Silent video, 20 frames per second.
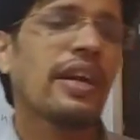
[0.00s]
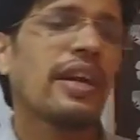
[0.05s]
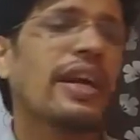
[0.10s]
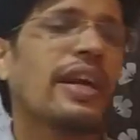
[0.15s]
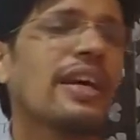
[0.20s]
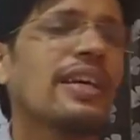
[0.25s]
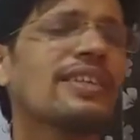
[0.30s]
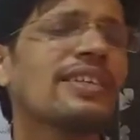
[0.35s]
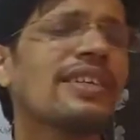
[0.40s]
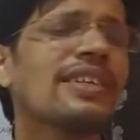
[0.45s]

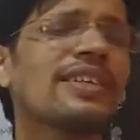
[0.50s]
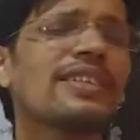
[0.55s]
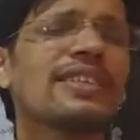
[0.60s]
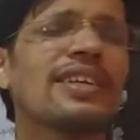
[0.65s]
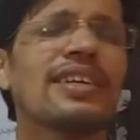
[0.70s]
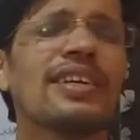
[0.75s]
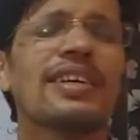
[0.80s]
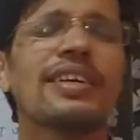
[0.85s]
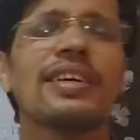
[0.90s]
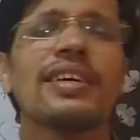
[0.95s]
As a
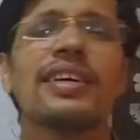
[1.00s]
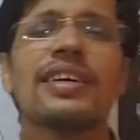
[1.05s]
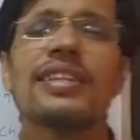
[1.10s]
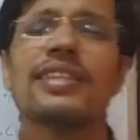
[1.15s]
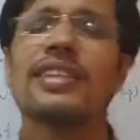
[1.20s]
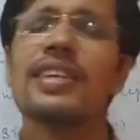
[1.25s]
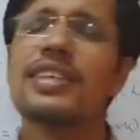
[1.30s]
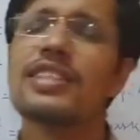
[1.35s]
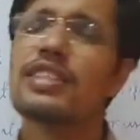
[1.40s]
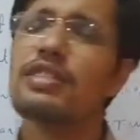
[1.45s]
result,
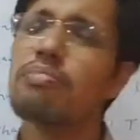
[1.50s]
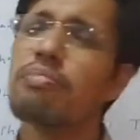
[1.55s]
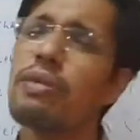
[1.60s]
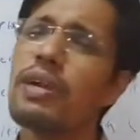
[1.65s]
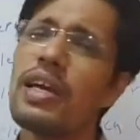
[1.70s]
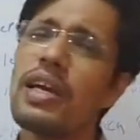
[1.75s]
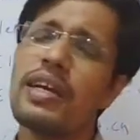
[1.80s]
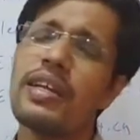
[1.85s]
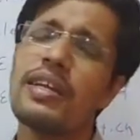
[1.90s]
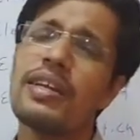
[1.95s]
they
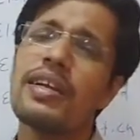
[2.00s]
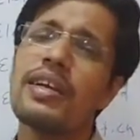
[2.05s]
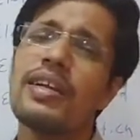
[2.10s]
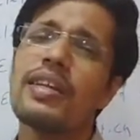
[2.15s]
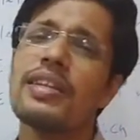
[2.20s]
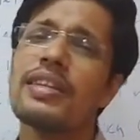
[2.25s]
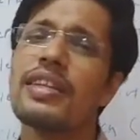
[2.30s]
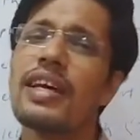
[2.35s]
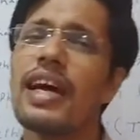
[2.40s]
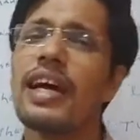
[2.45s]
explain
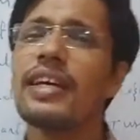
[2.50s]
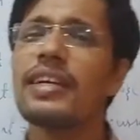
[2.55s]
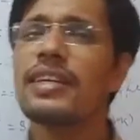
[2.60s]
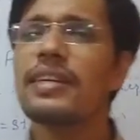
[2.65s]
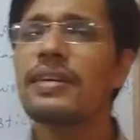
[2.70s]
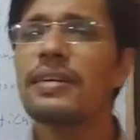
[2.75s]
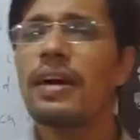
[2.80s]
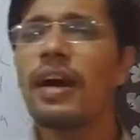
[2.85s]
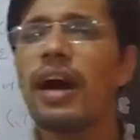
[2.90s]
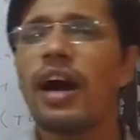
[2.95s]
that
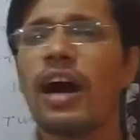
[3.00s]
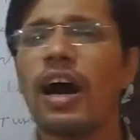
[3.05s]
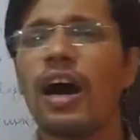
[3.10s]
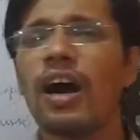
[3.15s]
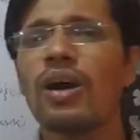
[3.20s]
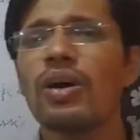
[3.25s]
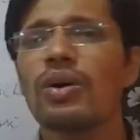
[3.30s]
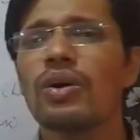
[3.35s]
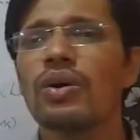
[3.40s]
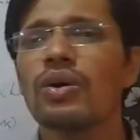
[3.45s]

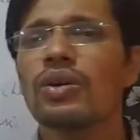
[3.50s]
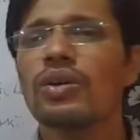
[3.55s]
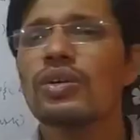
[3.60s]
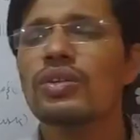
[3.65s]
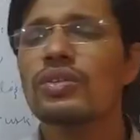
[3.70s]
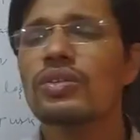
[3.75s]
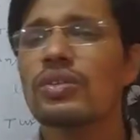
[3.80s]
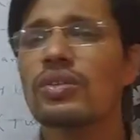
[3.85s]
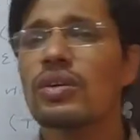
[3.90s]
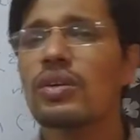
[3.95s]
how
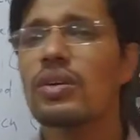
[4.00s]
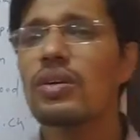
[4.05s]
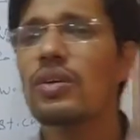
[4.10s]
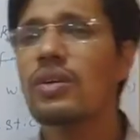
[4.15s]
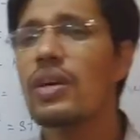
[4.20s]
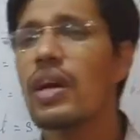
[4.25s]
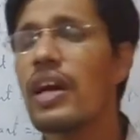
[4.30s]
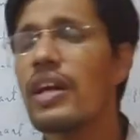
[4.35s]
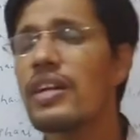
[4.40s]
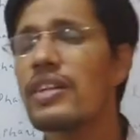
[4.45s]

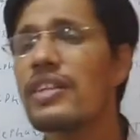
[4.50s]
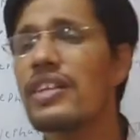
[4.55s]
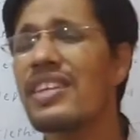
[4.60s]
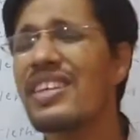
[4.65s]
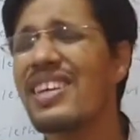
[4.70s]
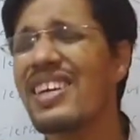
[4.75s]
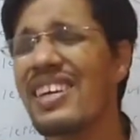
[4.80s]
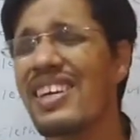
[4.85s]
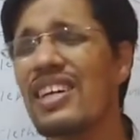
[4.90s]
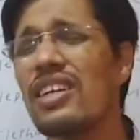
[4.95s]
and they
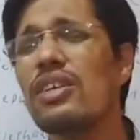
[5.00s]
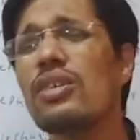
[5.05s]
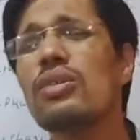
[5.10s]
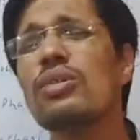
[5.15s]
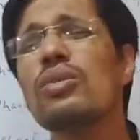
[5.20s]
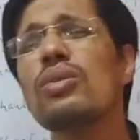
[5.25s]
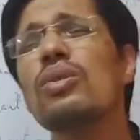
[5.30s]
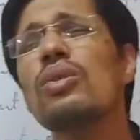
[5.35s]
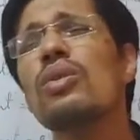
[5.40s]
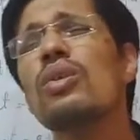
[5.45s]
try
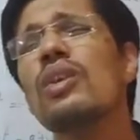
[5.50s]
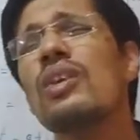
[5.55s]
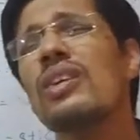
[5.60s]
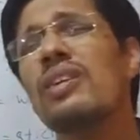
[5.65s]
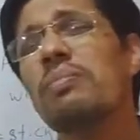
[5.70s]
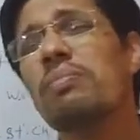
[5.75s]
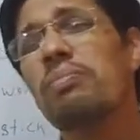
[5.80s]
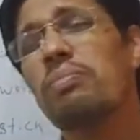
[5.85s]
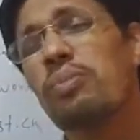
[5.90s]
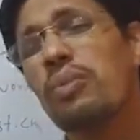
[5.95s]
to
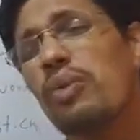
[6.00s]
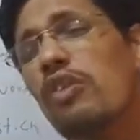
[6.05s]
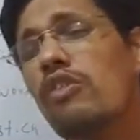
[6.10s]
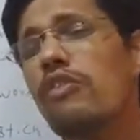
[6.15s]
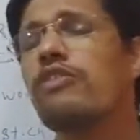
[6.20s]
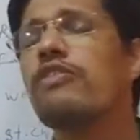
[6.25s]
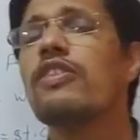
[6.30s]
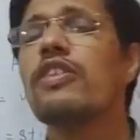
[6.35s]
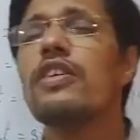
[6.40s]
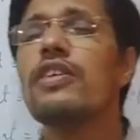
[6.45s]

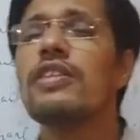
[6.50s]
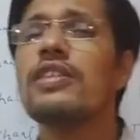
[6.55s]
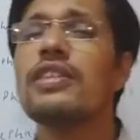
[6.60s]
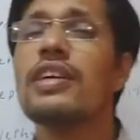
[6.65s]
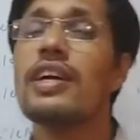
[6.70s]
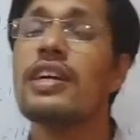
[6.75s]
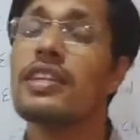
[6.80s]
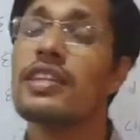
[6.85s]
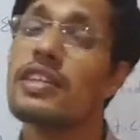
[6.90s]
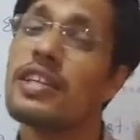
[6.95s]
prove
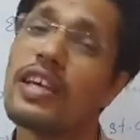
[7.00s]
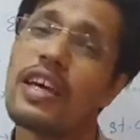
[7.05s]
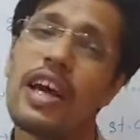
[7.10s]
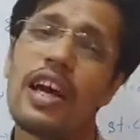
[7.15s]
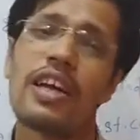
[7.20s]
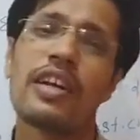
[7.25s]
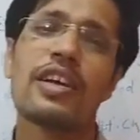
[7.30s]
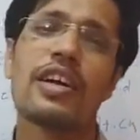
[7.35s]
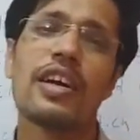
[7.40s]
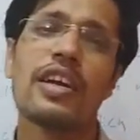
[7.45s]
that they
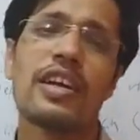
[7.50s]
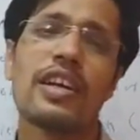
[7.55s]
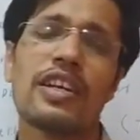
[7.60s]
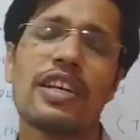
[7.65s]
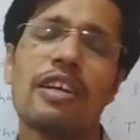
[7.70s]
are correct.